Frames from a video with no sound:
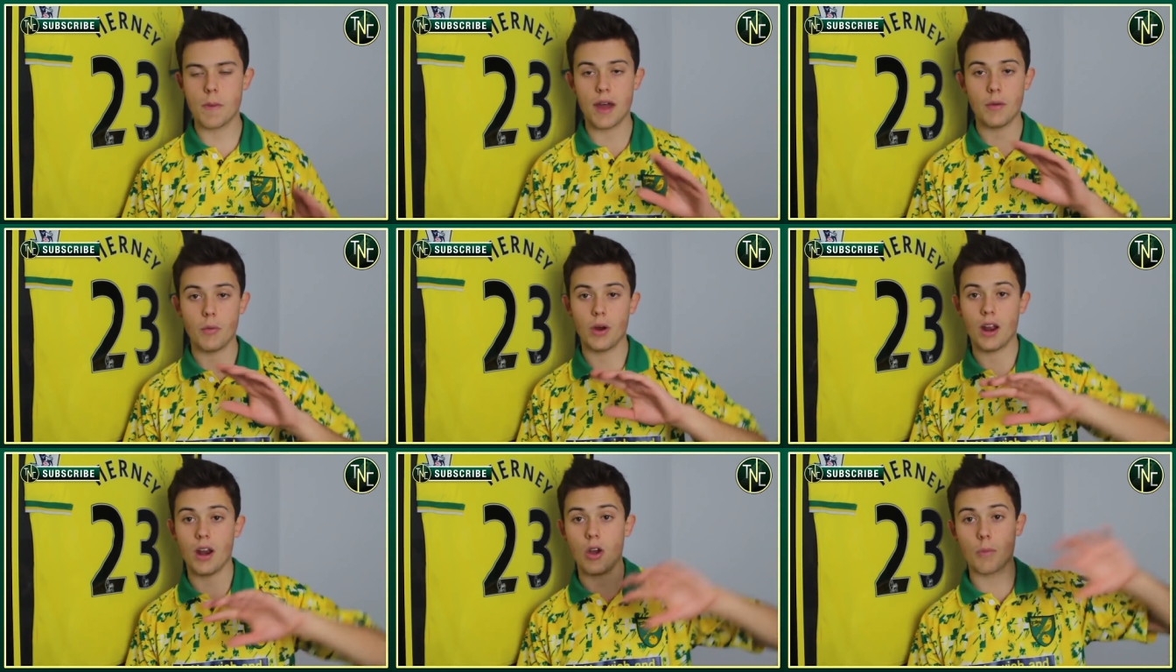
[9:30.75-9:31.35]
But
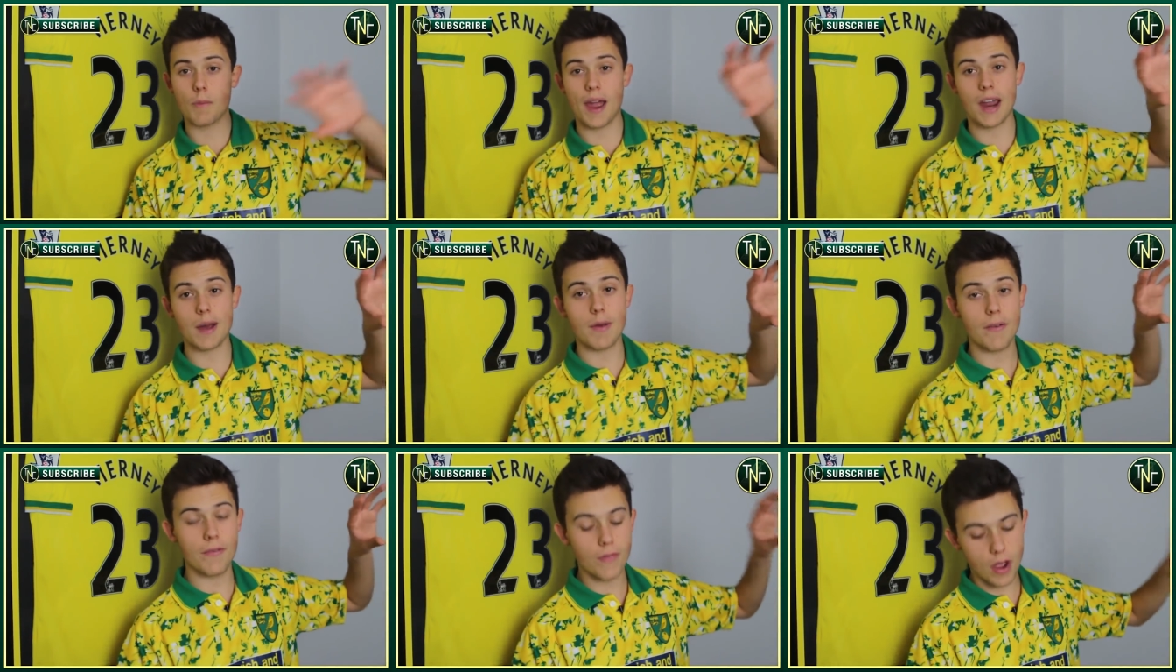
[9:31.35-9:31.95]
when I look back
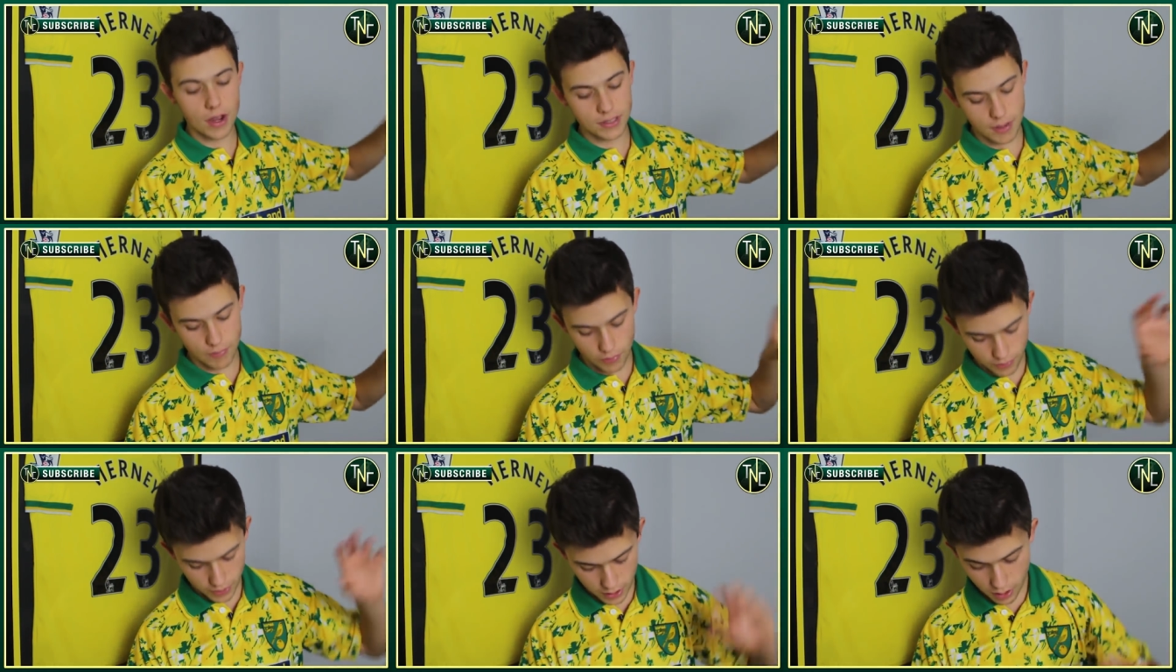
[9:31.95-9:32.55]
at my first
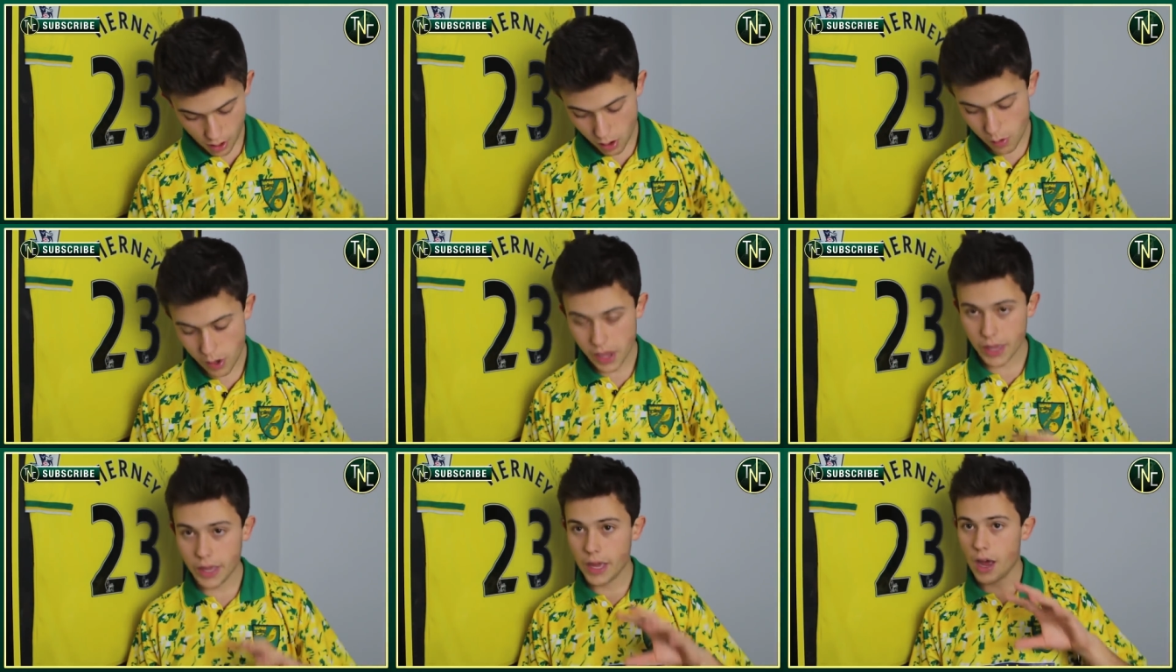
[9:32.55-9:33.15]
ever video,
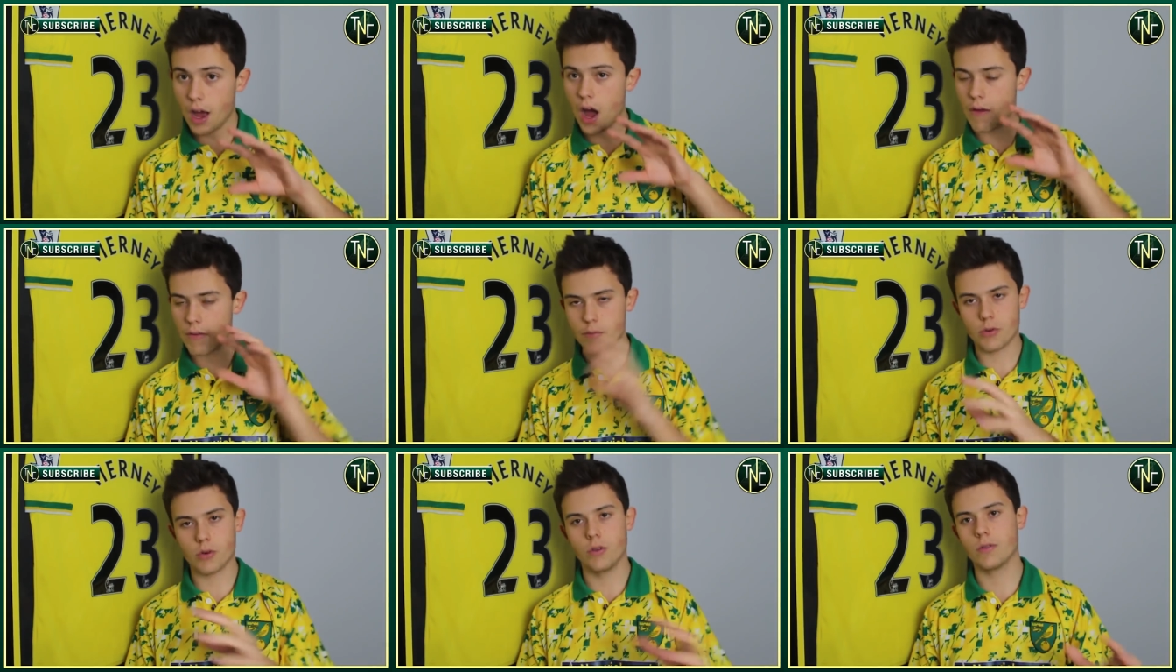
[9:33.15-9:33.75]
I've
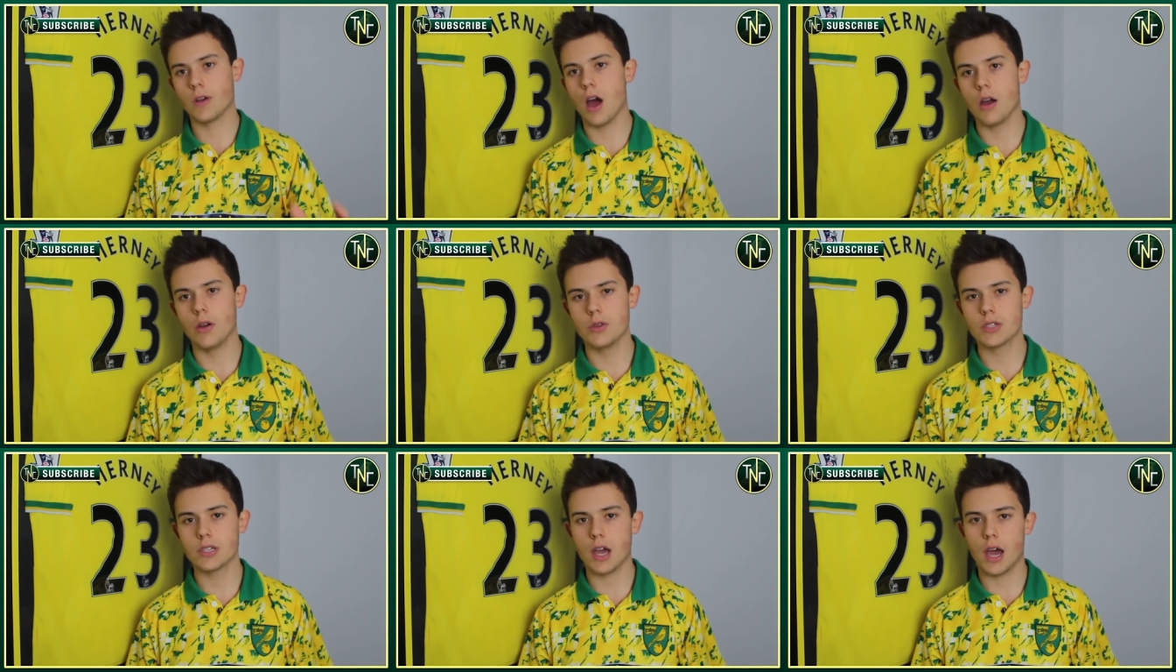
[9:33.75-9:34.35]
improved loads.